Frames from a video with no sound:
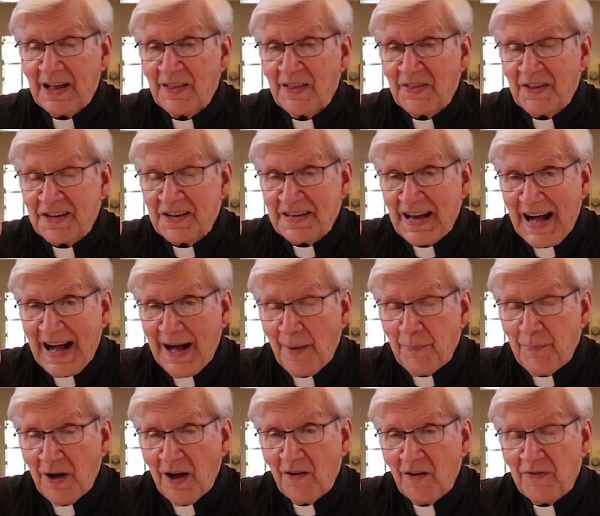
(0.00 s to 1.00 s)
the
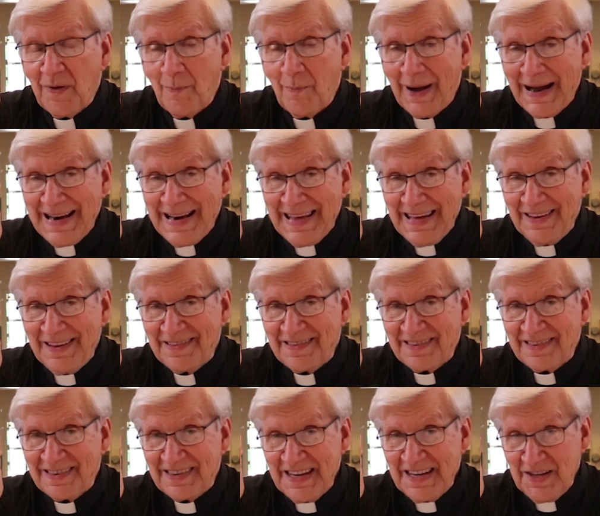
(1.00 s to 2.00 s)
top of a mighty
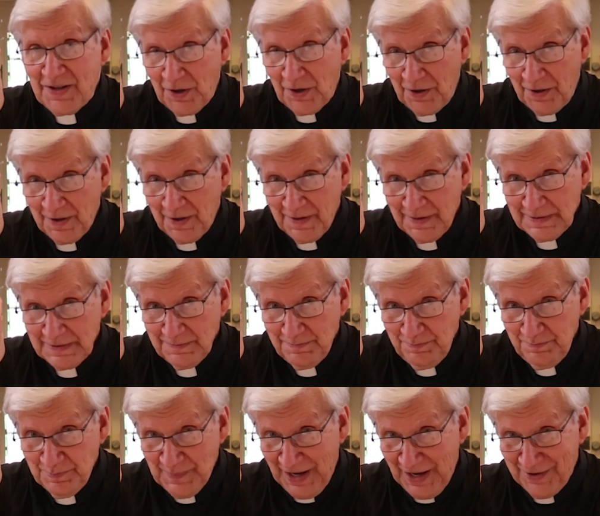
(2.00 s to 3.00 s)
cedar.
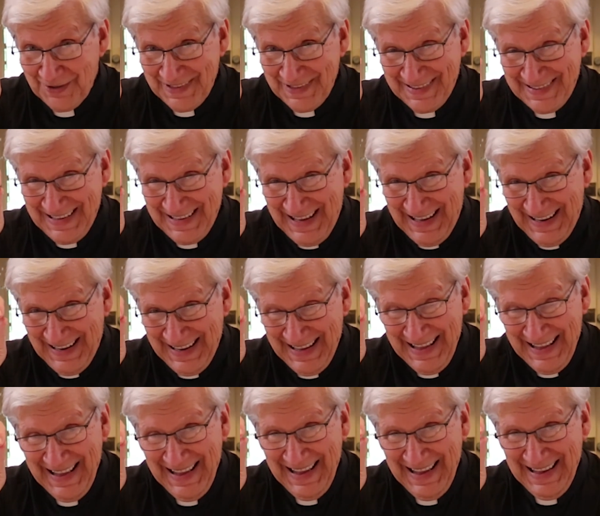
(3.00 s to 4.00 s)
Now,
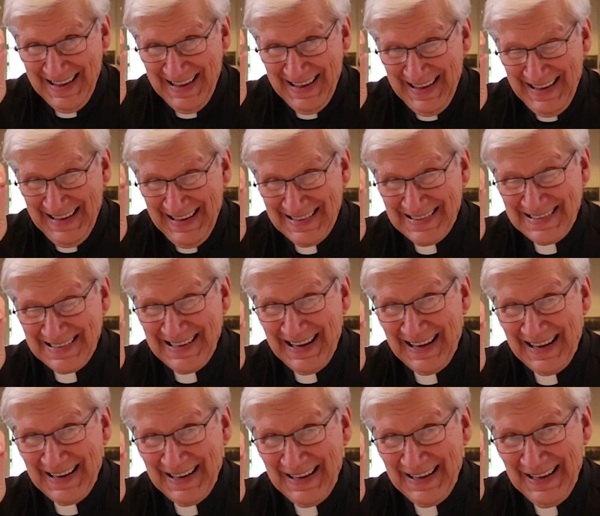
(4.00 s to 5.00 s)
it's
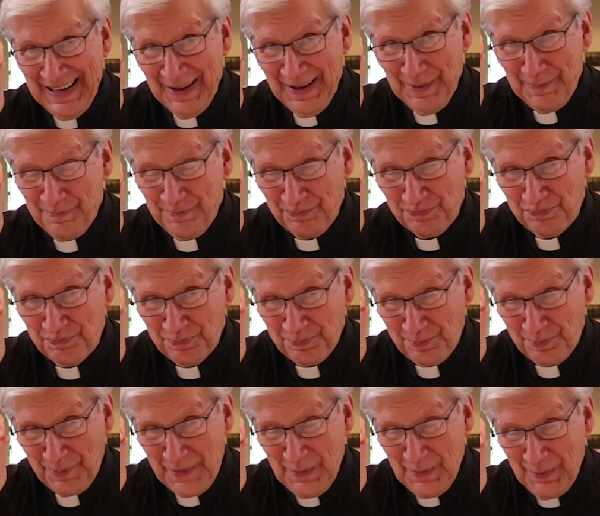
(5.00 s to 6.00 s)
not a
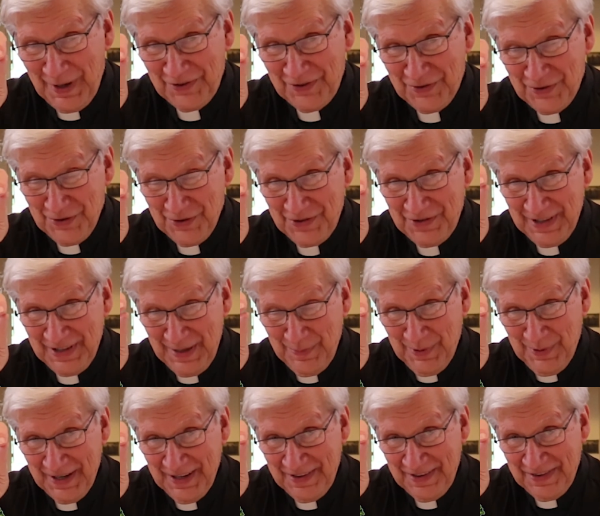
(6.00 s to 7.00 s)
mustard seed,
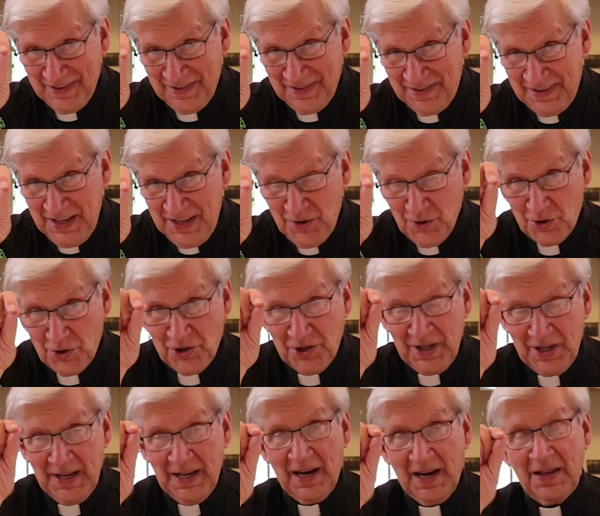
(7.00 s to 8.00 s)
but it's a cedar
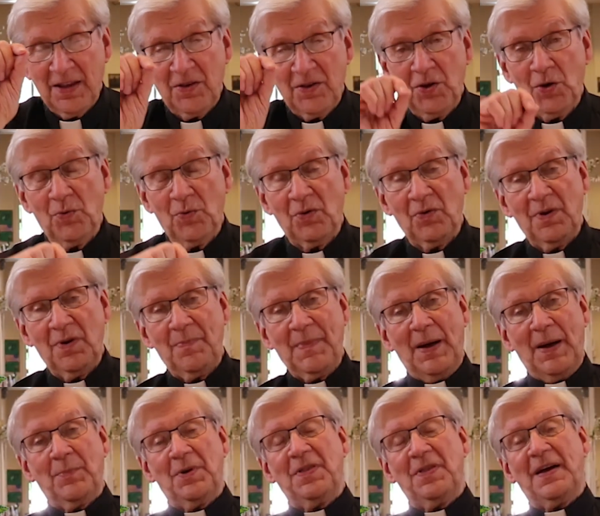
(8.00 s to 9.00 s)
tree. And you will
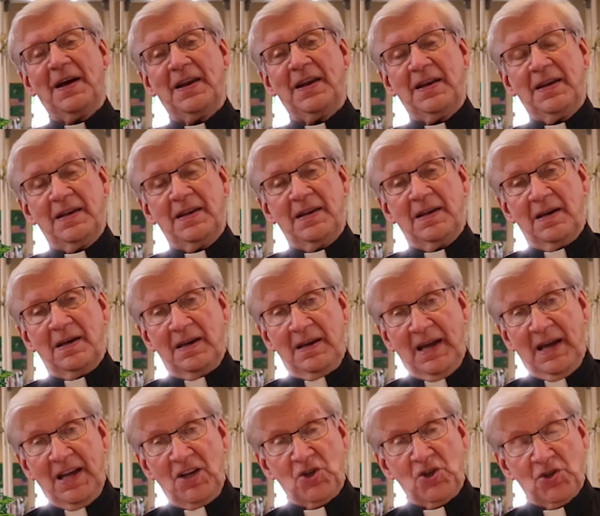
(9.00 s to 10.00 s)
remember that in
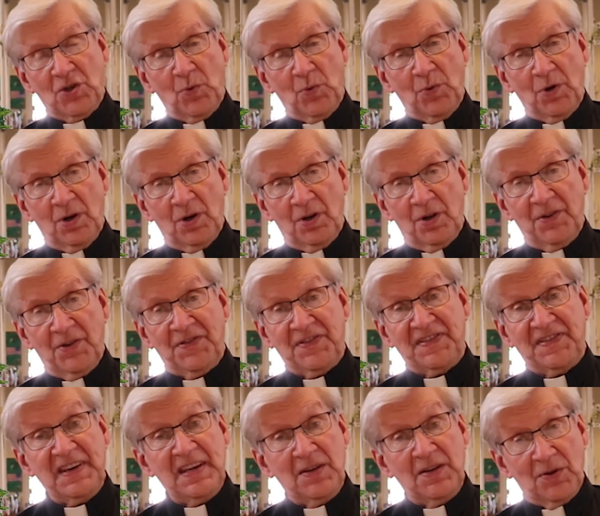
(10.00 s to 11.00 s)
the ancient world,
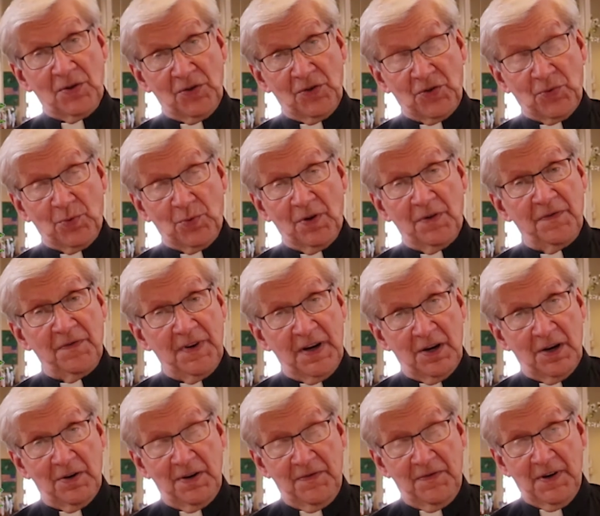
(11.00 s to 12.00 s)
cedars were
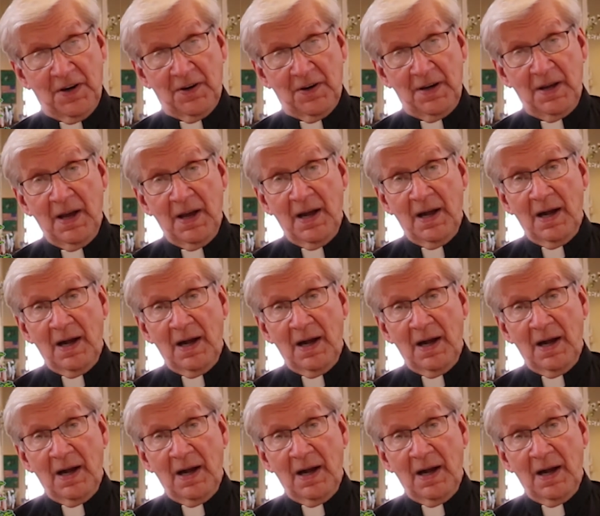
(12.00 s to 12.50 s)
very, very